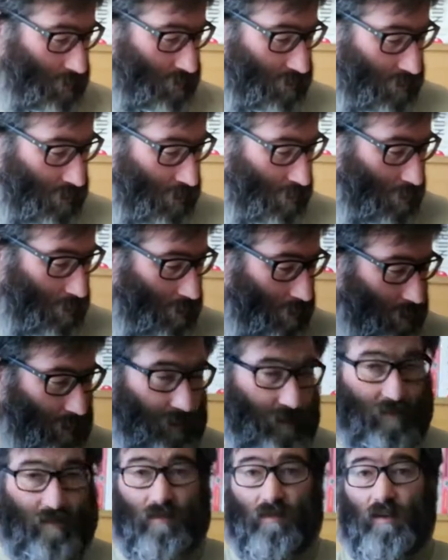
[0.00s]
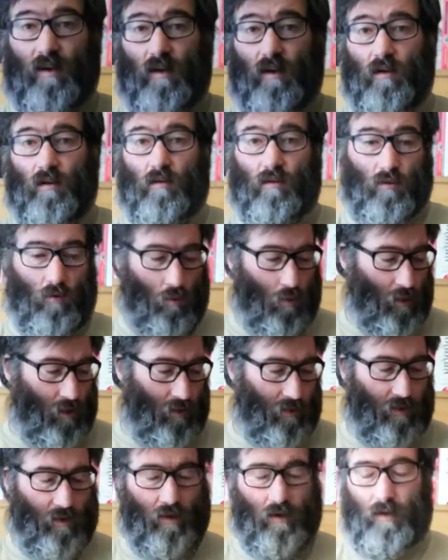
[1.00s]
So let's start
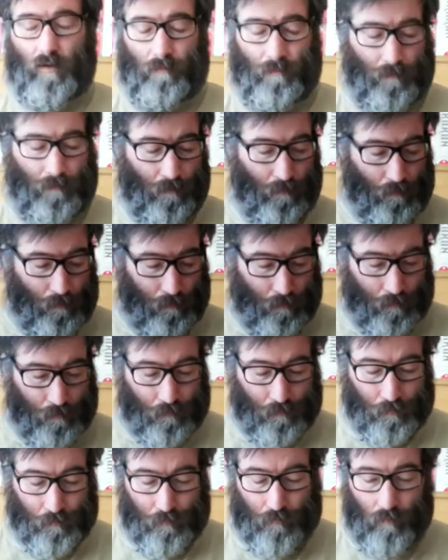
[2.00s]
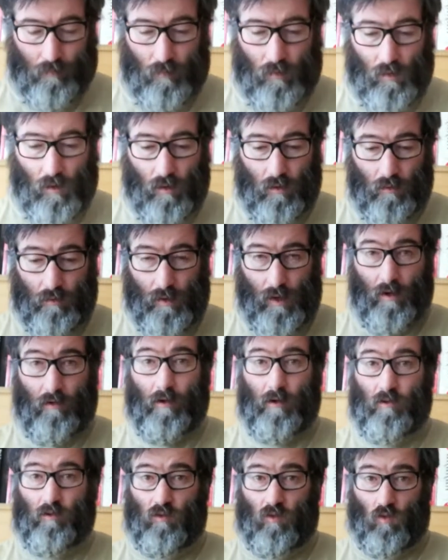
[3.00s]
with the
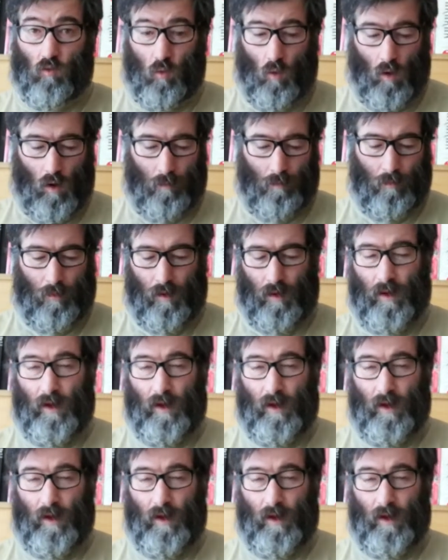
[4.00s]
direct swap.